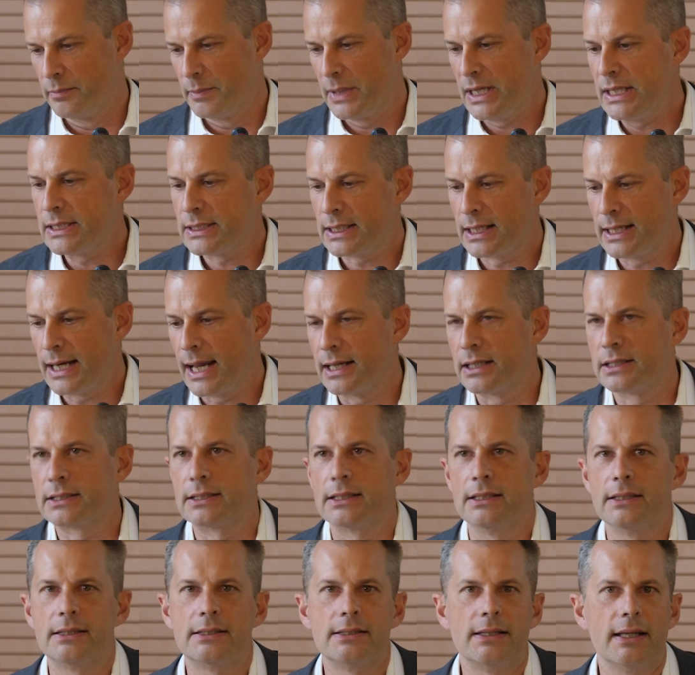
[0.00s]

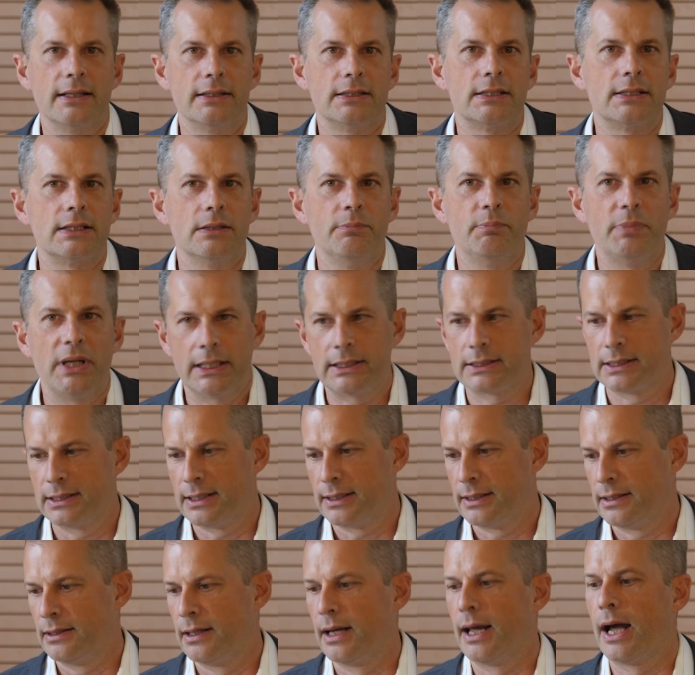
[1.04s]
meta-analysis that's
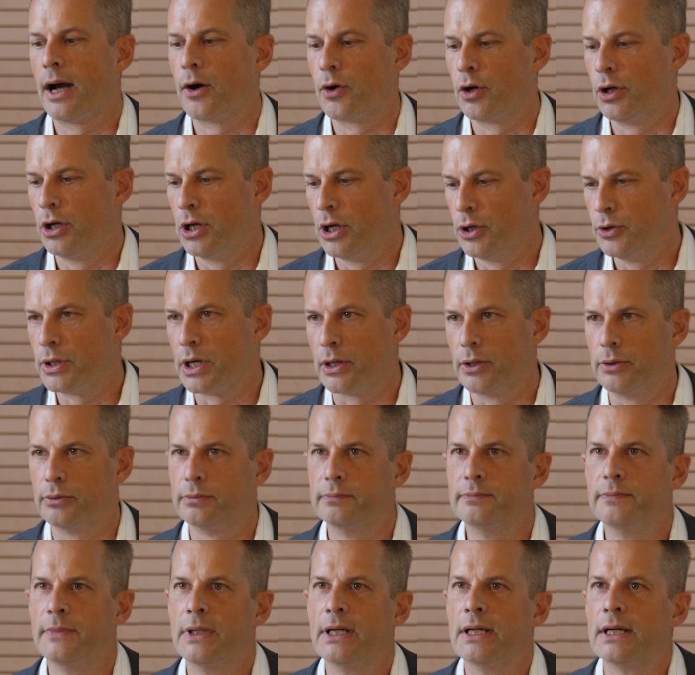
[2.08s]
depicted in our logo.
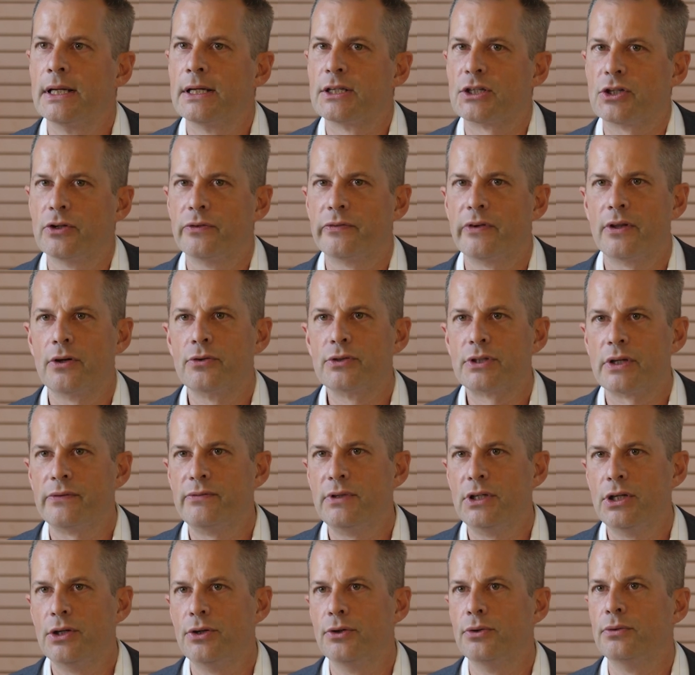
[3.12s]
So for those
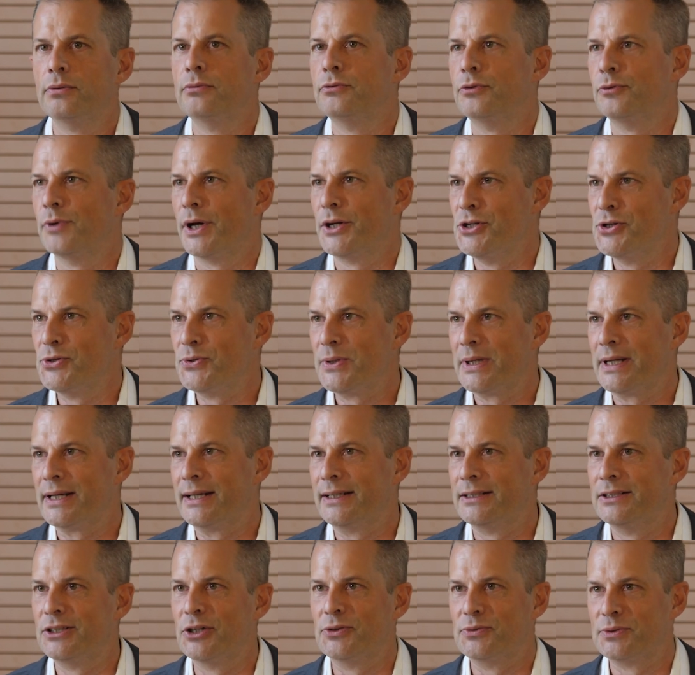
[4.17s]
of you who are new
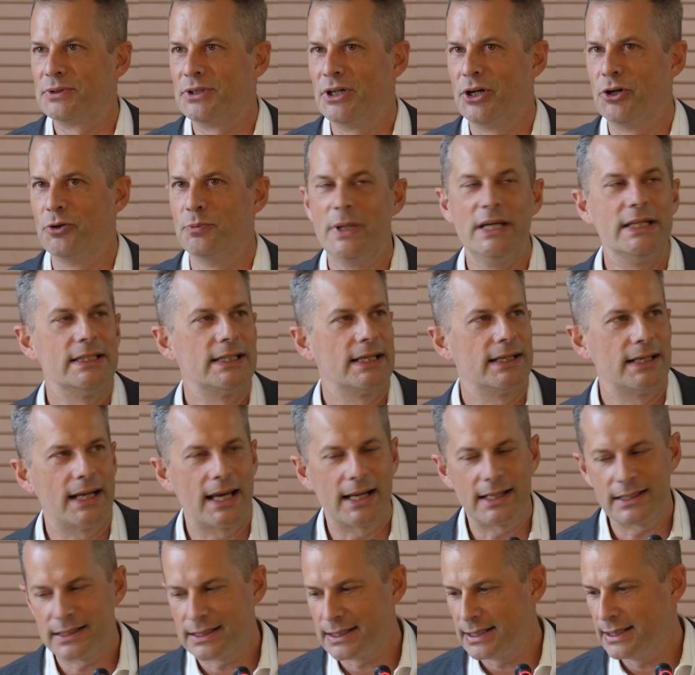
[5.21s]
here, don't know
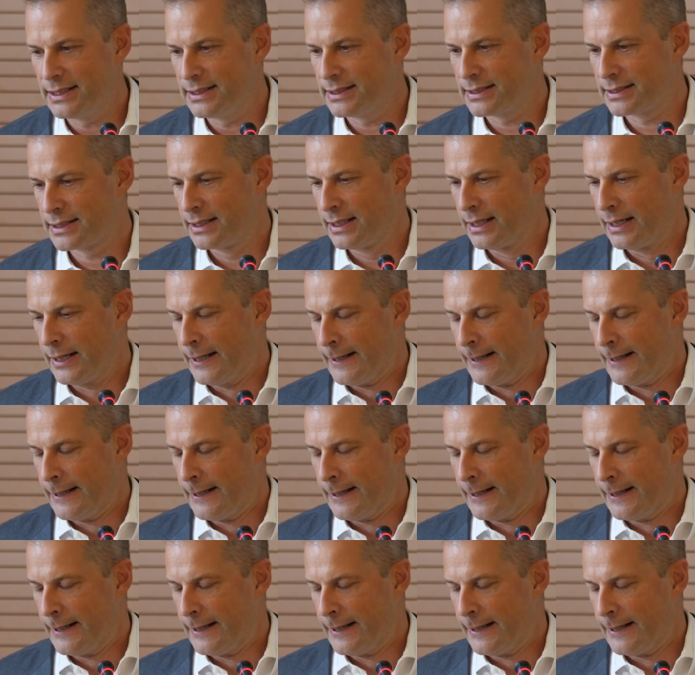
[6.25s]
meta-analyses,